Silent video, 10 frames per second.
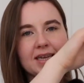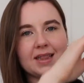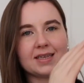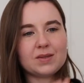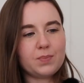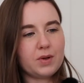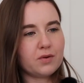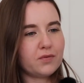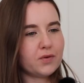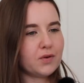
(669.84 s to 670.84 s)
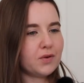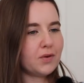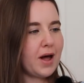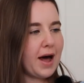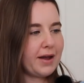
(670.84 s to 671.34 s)
in this
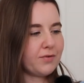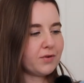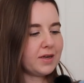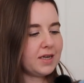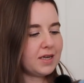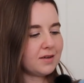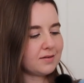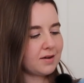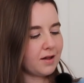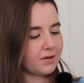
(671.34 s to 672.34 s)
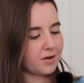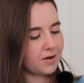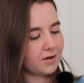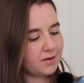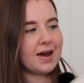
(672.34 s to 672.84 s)
beautiful ivory color.